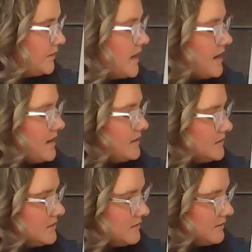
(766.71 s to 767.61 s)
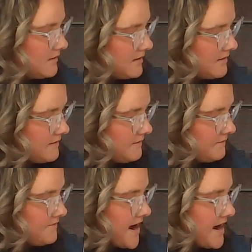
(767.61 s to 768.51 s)
plus
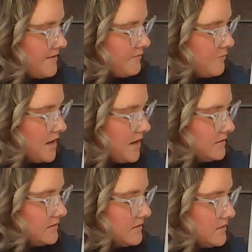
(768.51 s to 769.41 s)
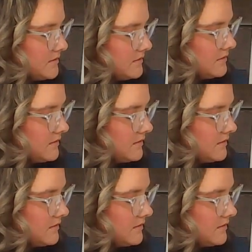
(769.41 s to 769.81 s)
5 ones.